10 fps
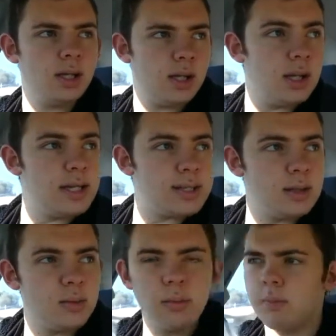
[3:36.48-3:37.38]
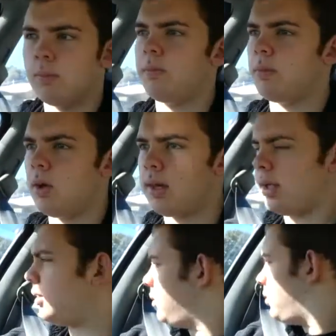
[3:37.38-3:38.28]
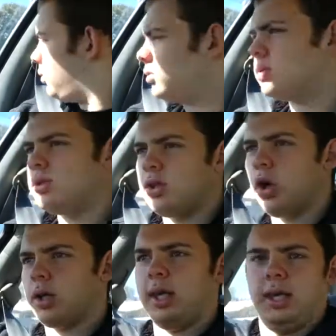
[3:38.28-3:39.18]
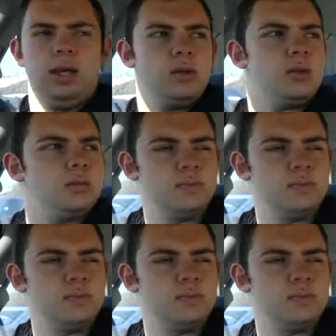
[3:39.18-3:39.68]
He's in Berlin, Turkey, or